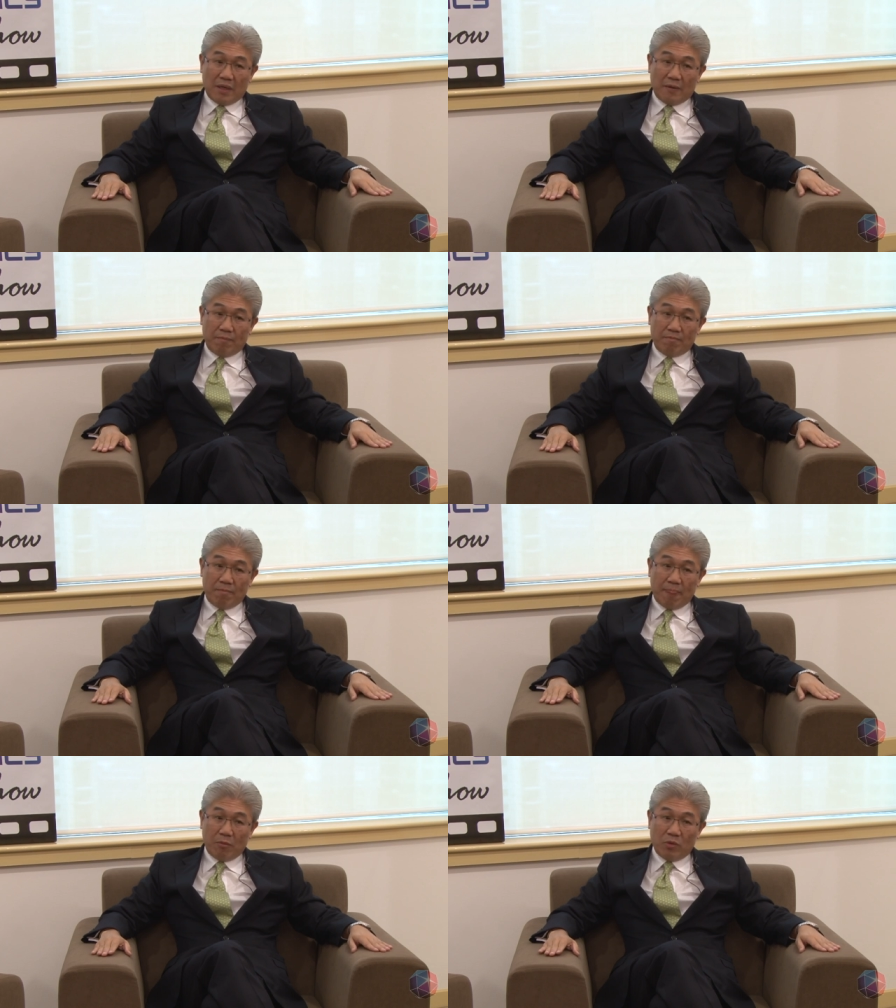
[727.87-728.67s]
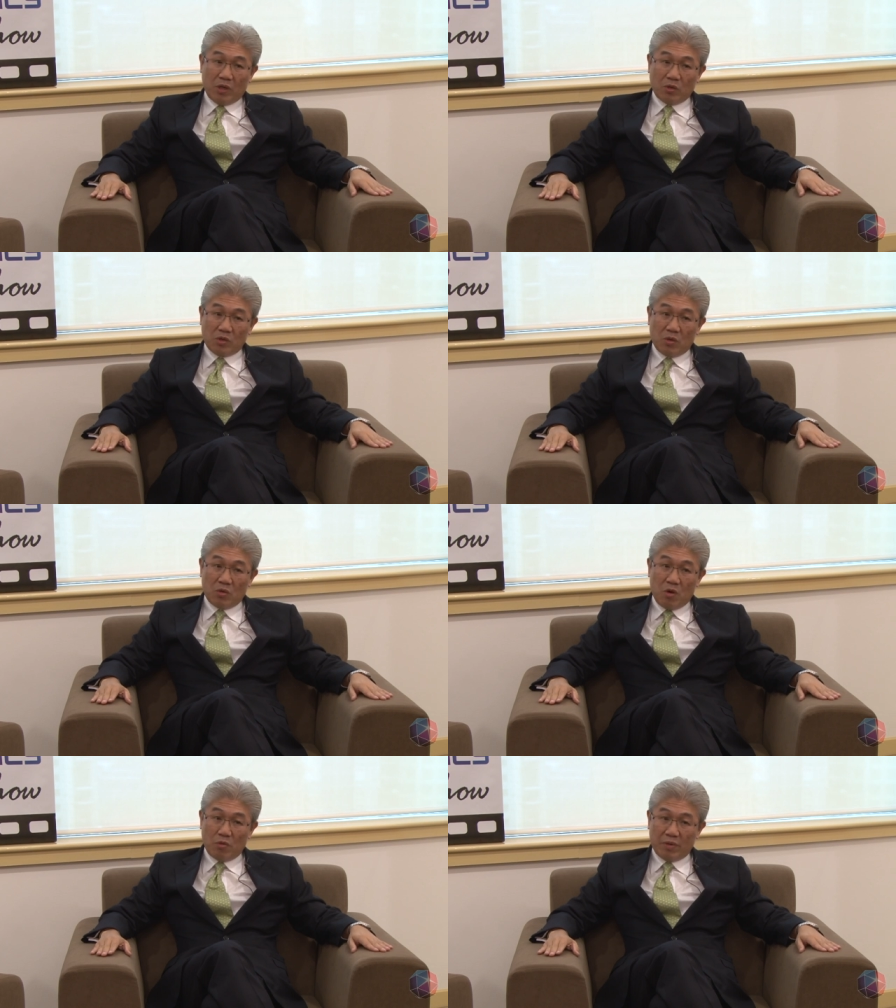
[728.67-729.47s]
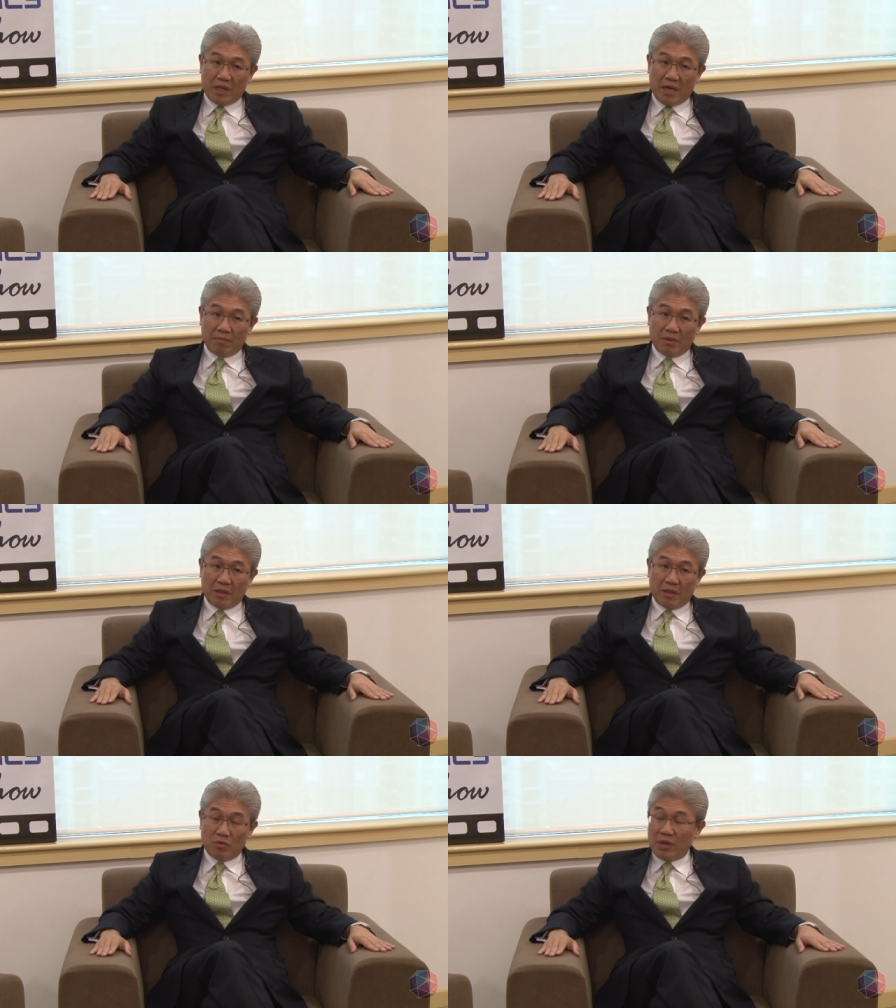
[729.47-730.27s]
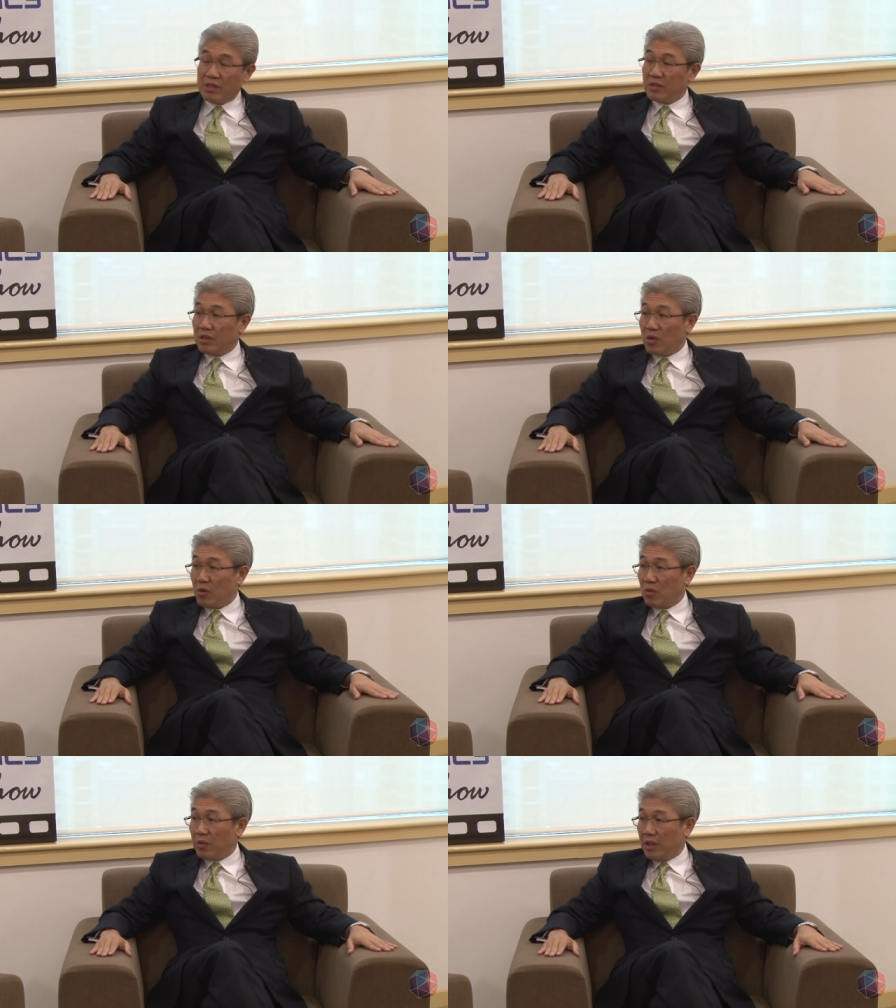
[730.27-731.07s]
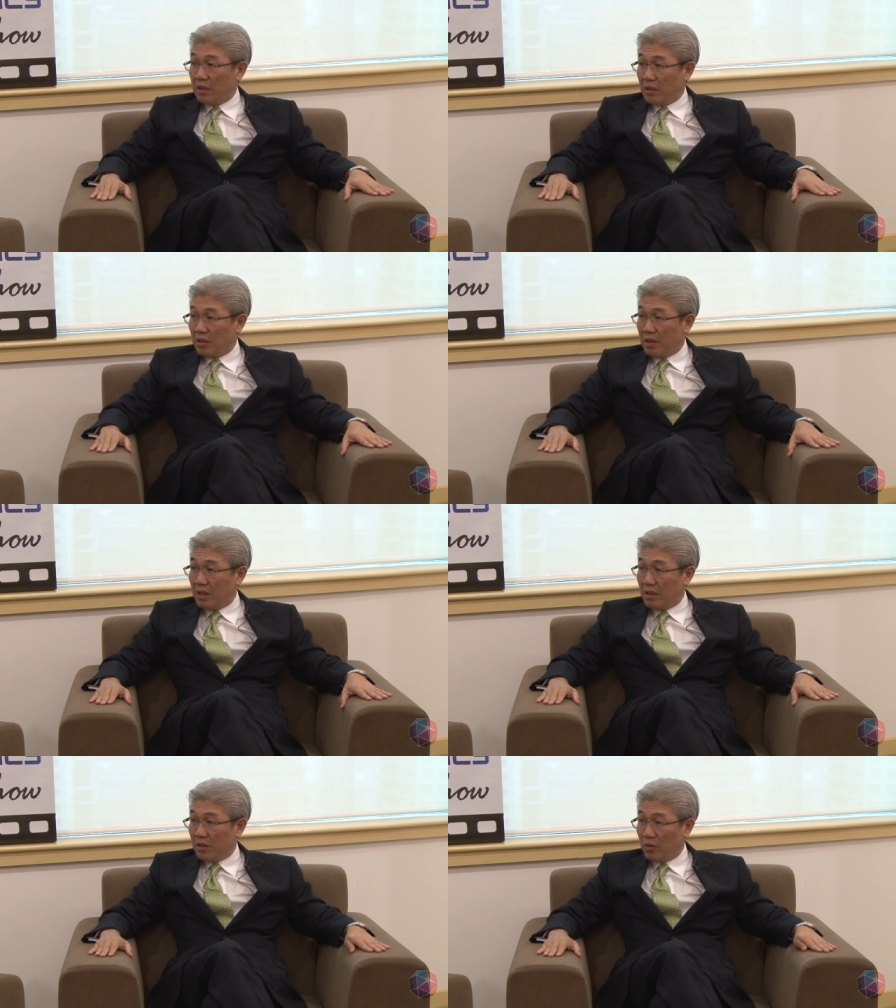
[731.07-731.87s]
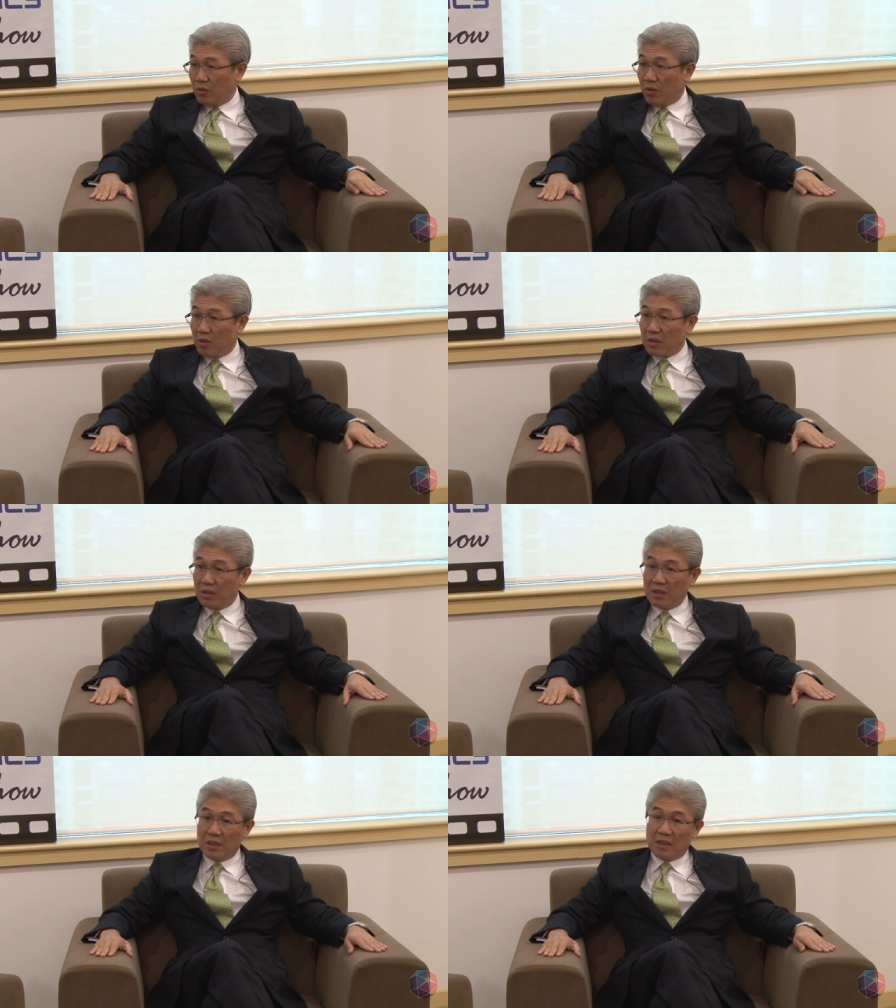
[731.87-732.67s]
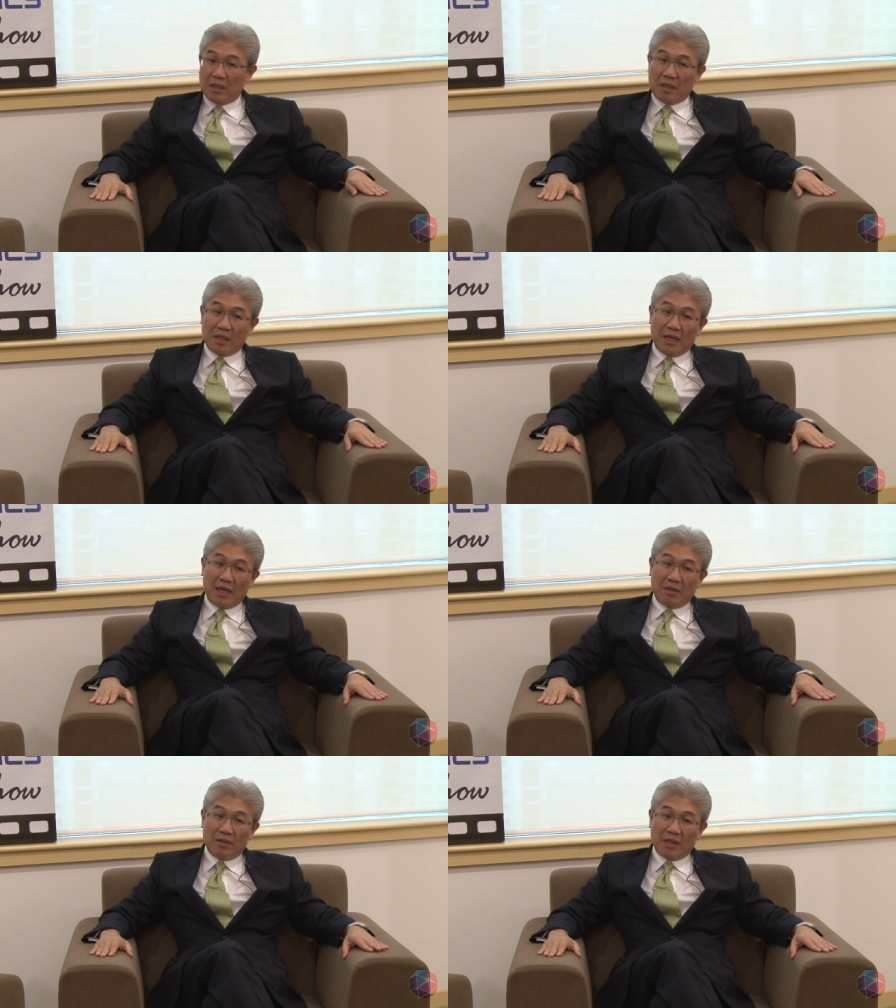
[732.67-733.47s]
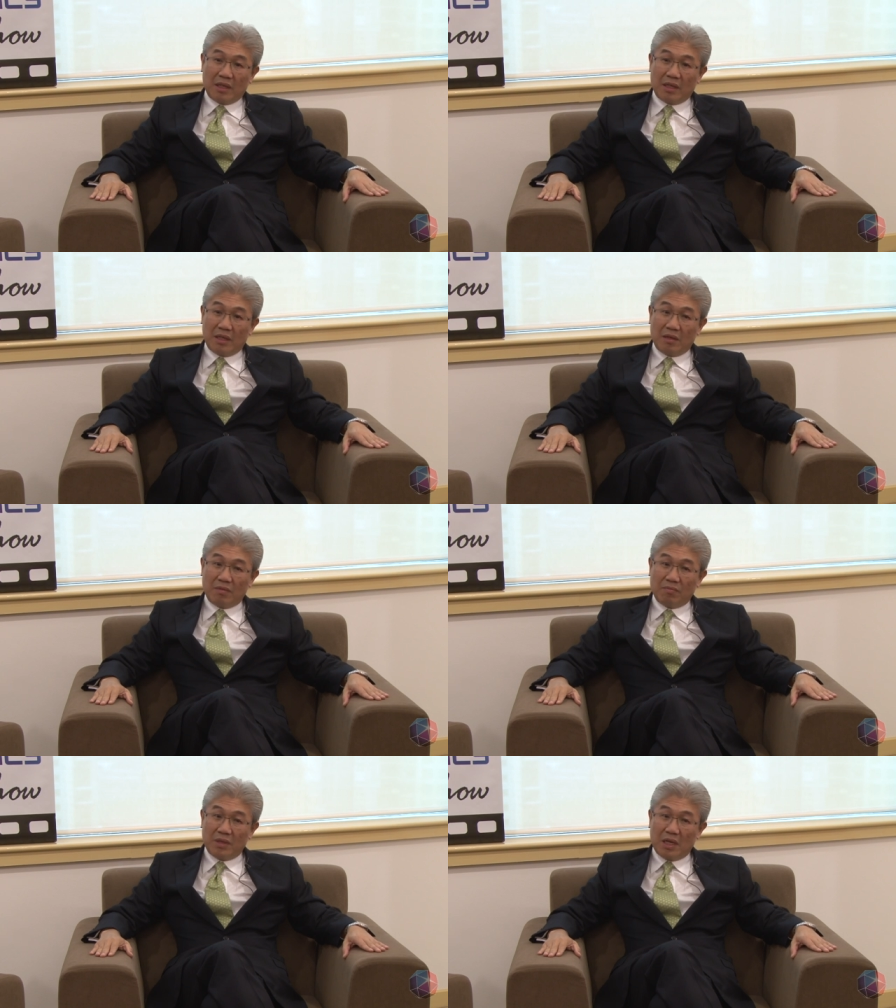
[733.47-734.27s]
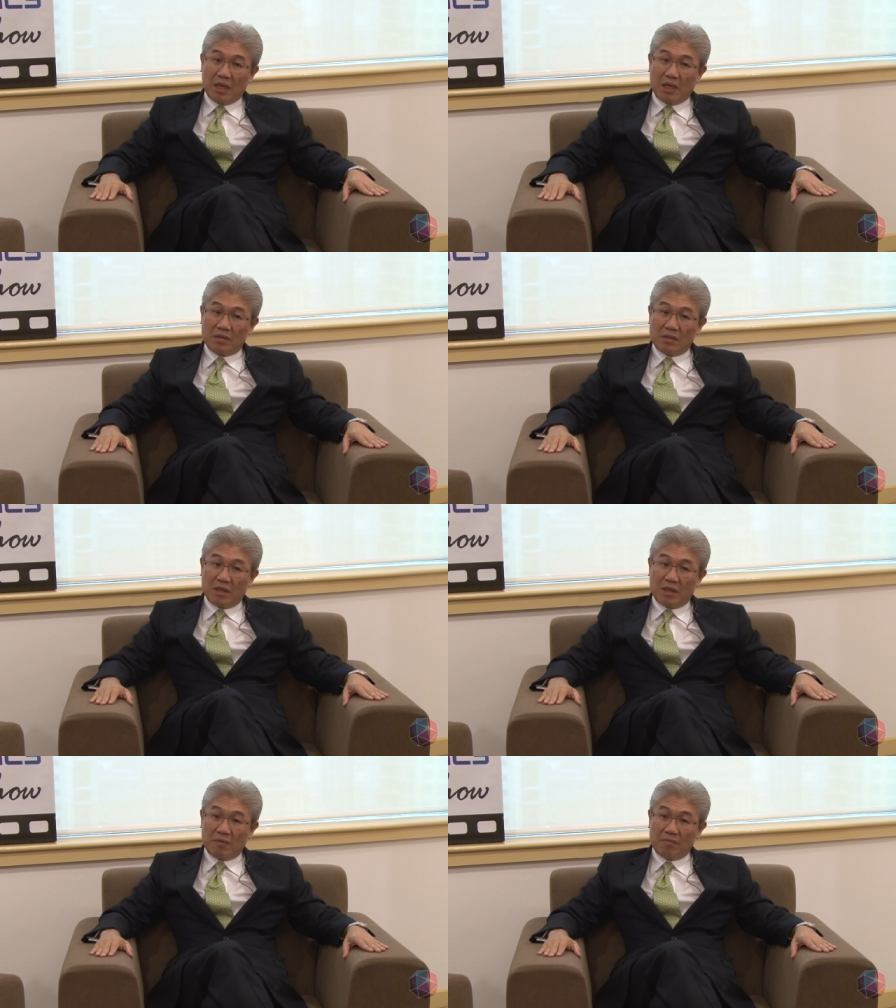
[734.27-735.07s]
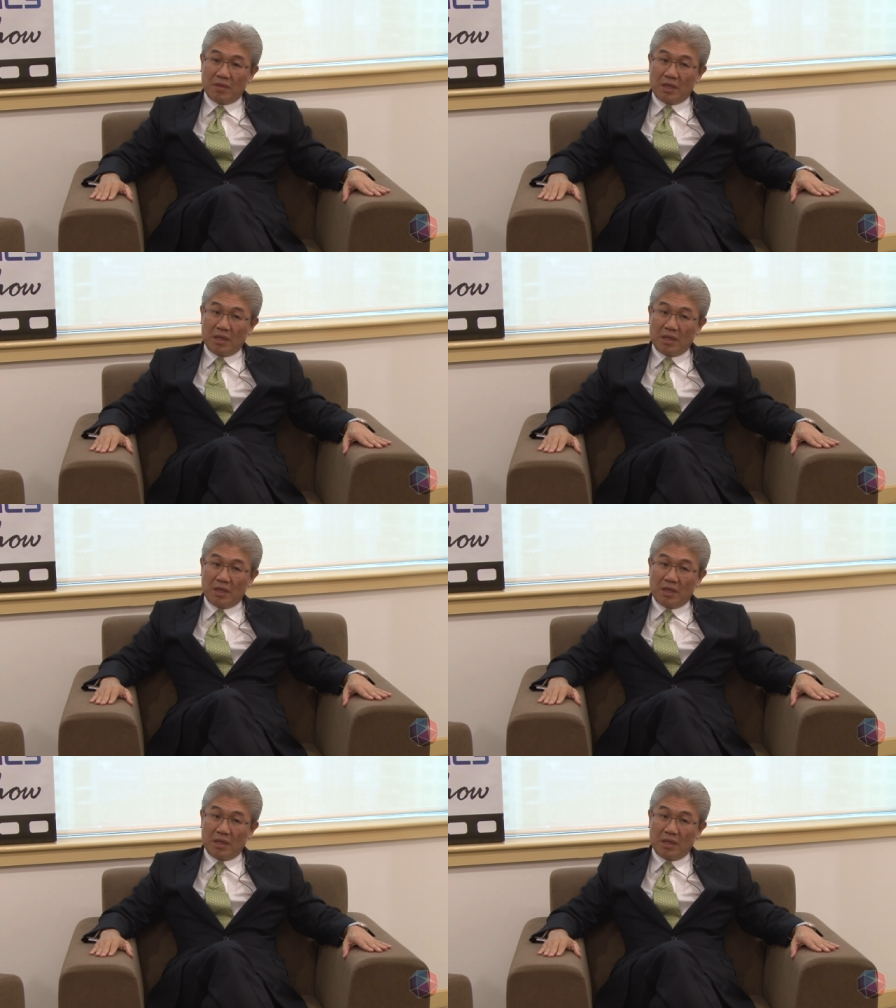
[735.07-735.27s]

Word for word: Um, we also open up uh, Racino in, in New York. yep. Again, um, it's um,